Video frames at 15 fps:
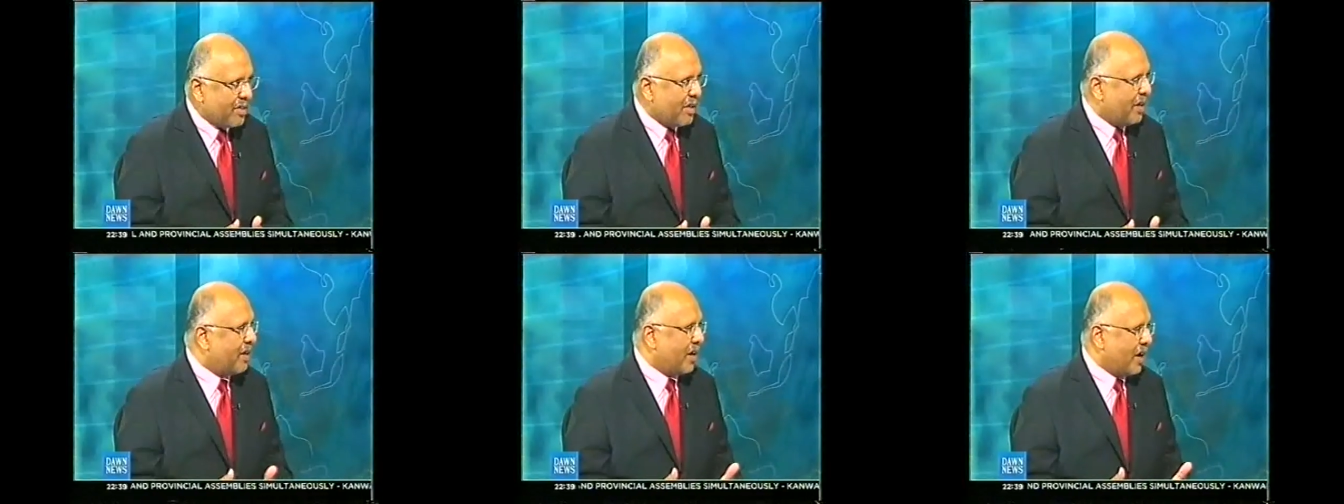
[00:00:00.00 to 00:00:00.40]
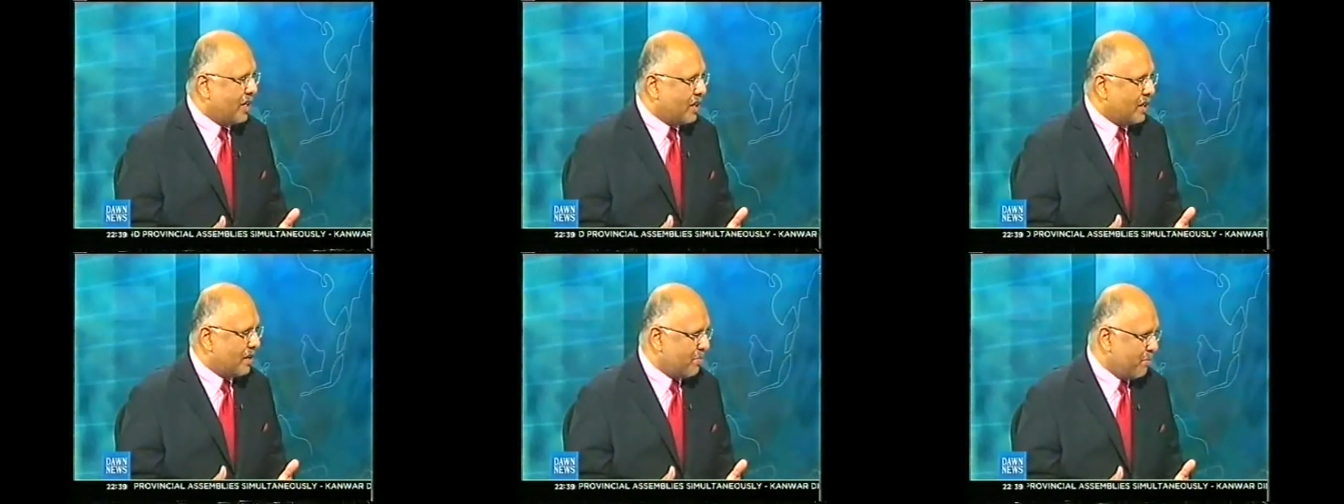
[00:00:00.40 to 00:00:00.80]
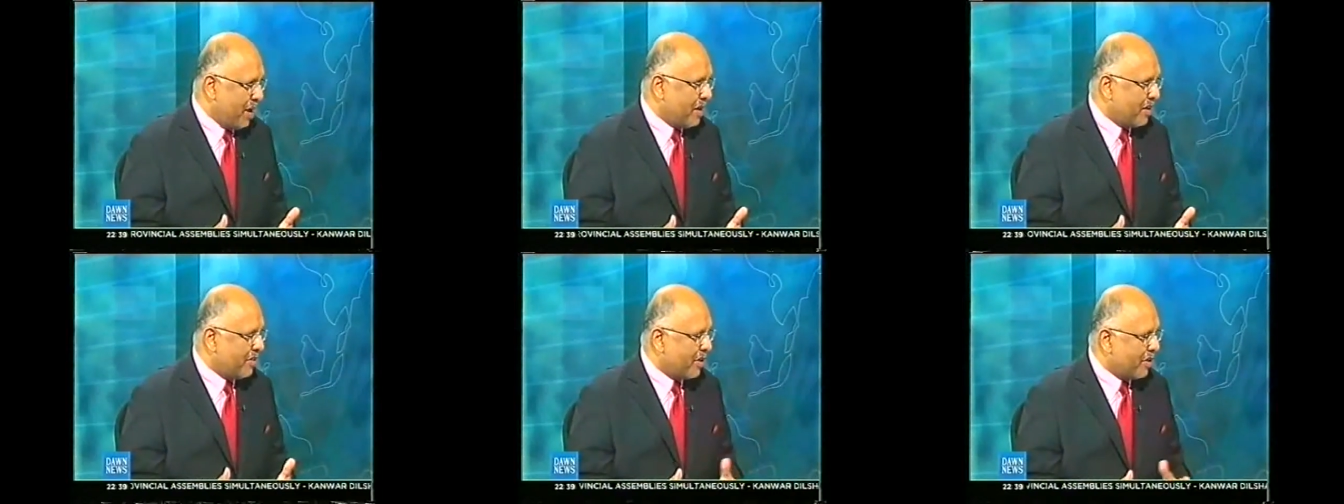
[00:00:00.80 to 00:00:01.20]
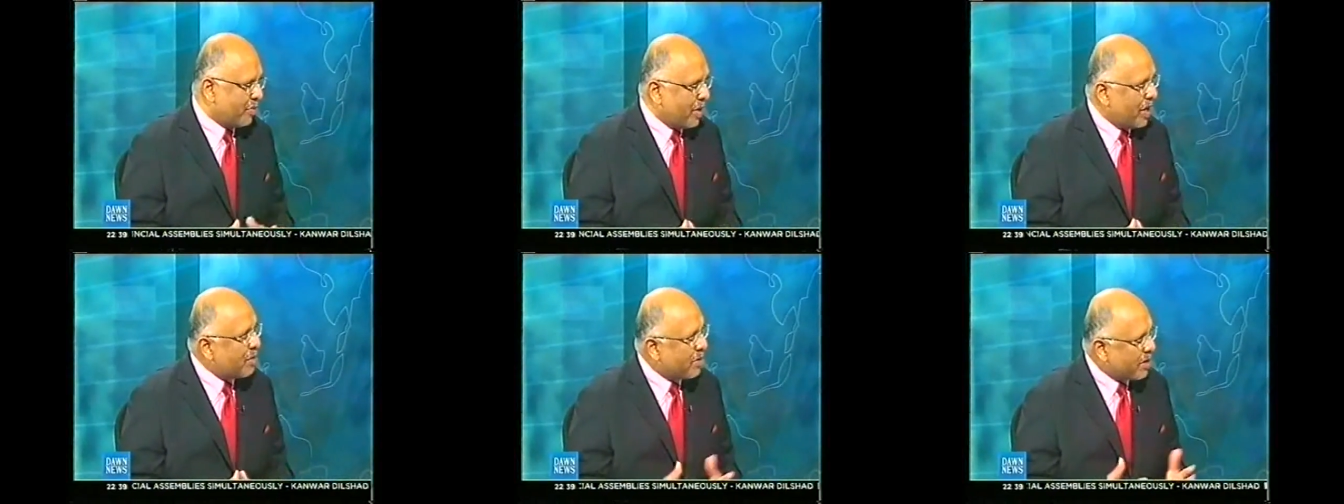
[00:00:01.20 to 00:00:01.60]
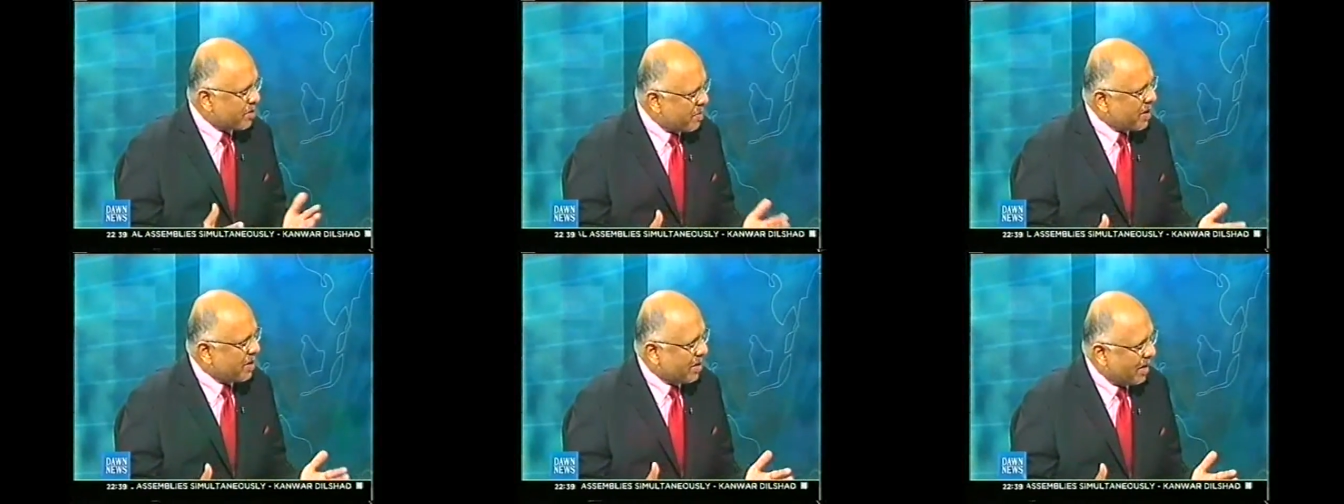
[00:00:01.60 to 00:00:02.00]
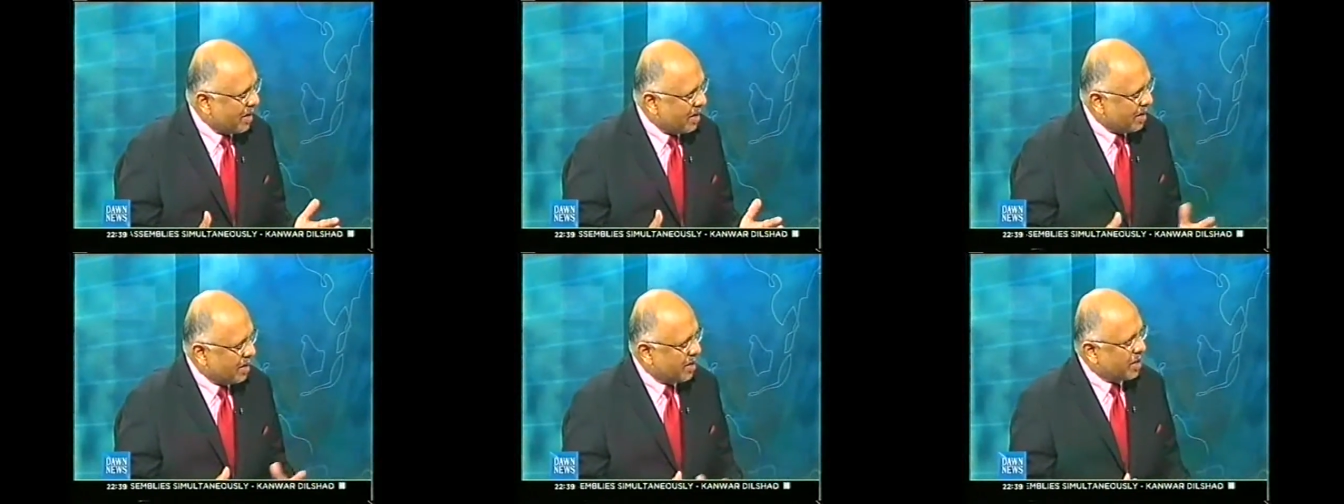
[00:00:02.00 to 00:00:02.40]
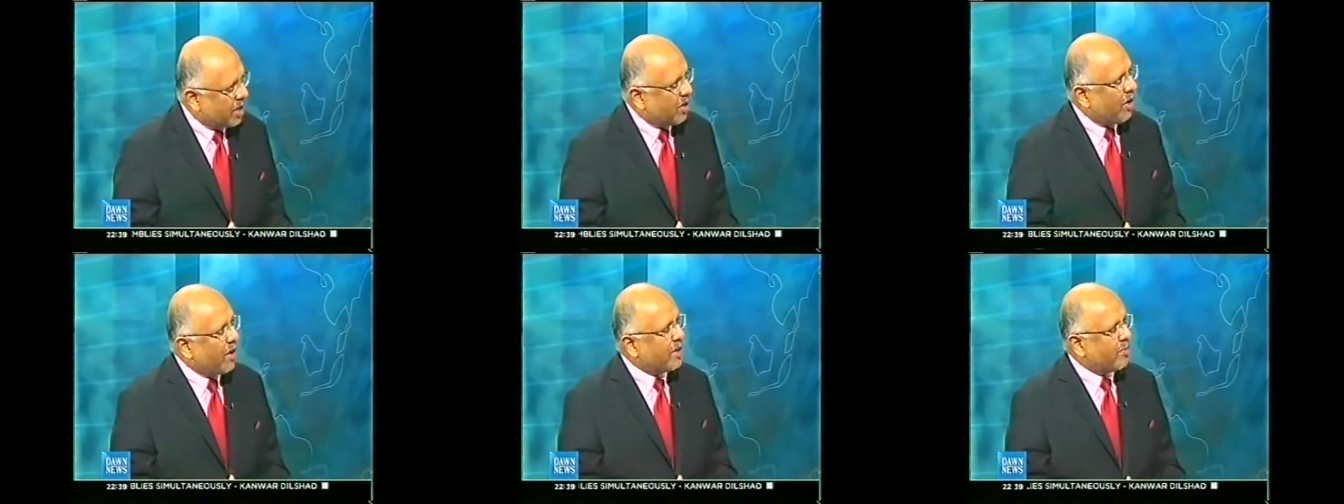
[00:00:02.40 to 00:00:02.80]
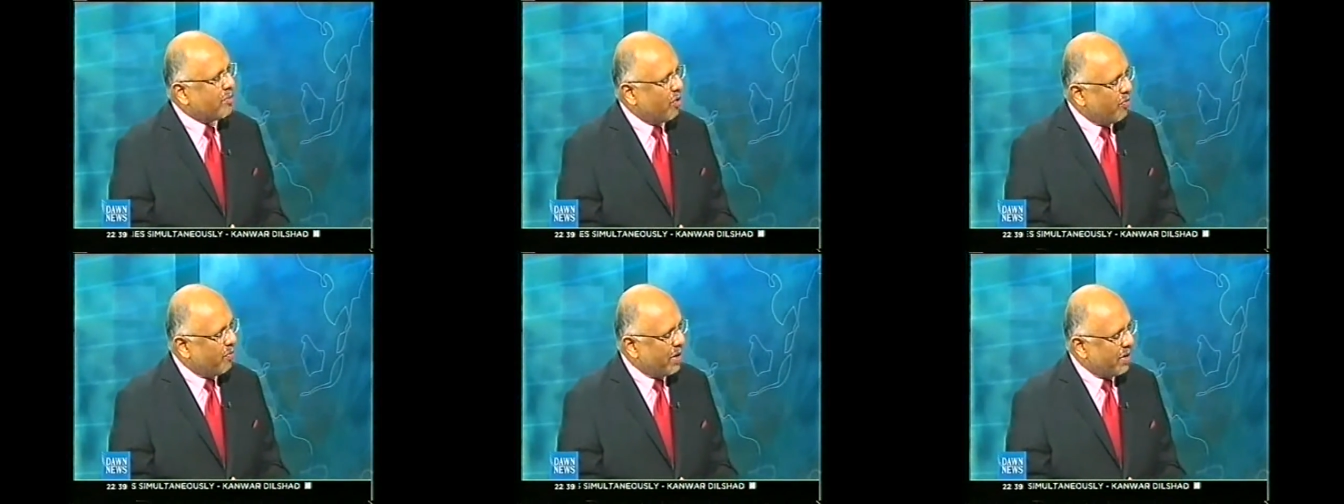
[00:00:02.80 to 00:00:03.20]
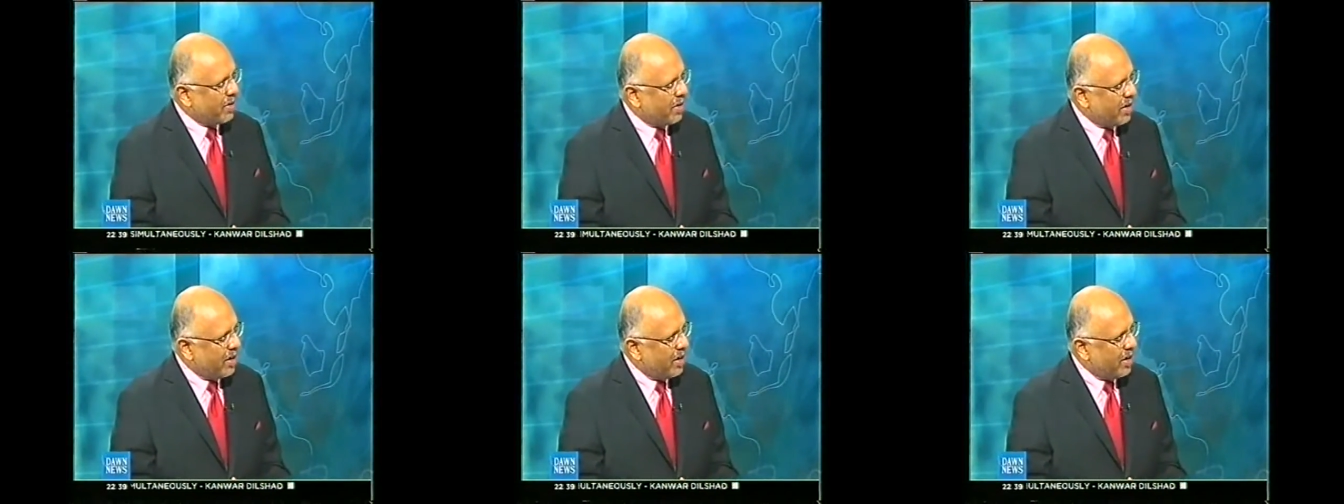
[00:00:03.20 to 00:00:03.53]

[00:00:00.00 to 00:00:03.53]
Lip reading: and other matters as well, but especially the lawyers movement.